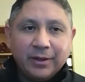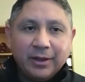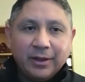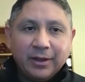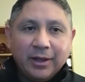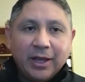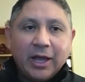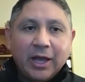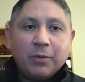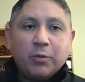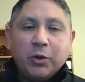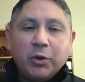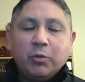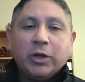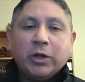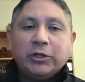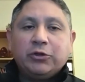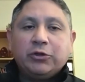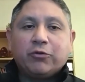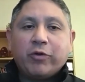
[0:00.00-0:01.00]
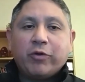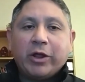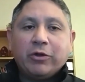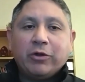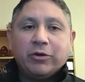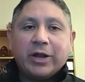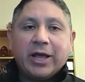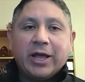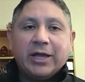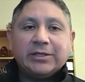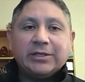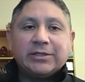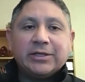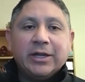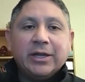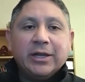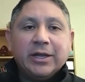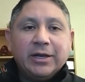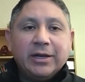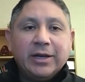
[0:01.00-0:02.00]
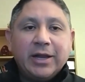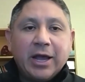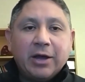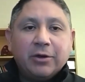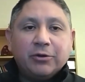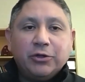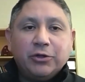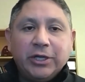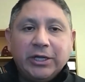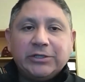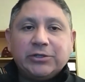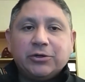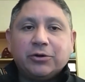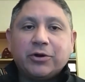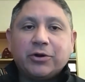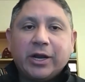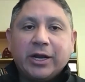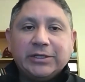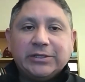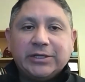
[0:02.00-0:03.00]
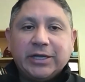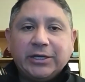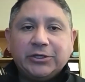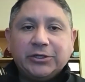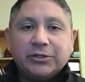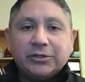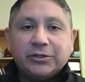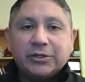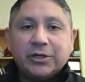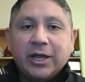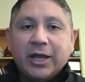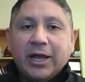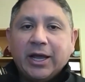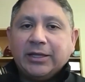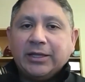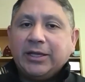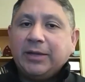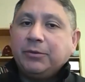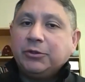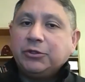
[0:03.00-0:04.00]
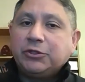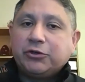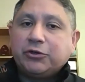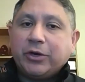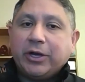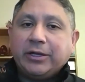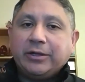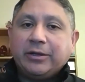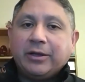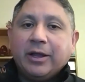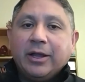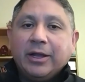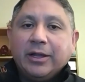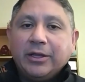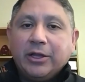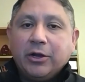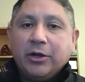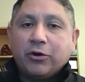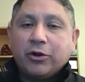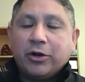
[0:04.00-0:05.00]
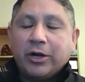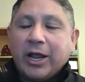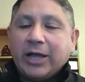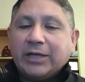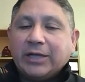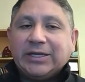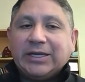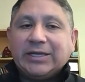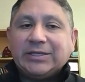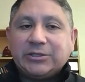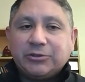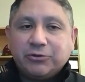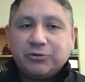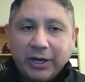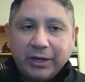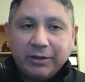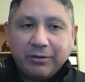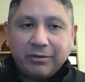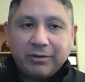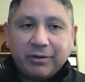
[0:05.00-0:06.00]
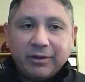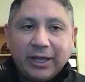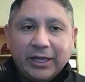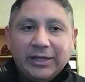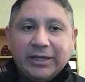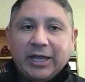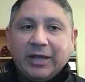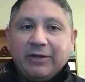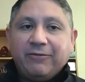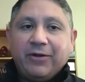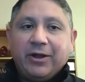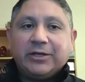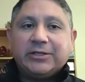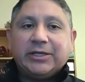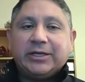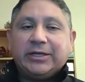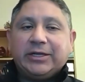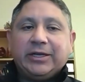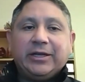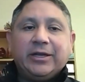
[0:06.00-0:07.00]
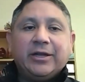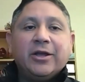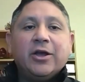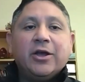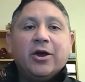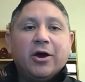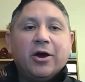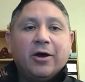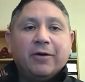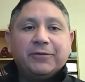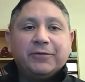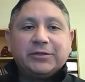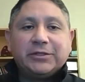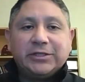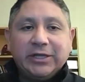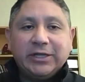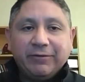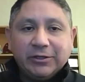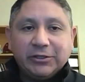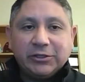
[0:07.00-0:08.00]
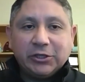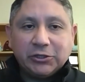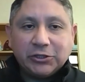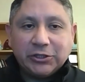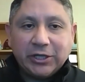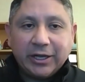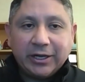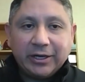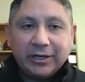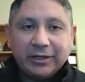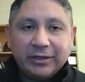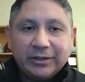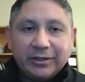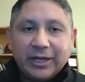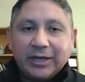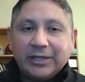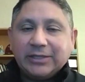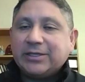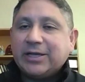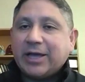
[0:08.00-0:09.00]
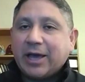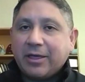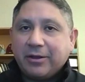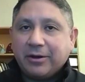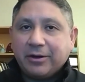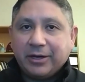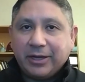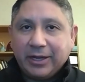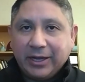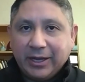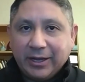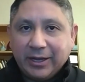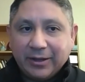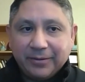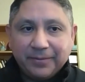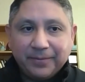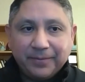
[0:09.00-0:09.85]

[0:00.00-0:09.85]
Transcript: And we want to recognize now these organizations and demonstrate the organized strength and diversity of civil society that is gathered here.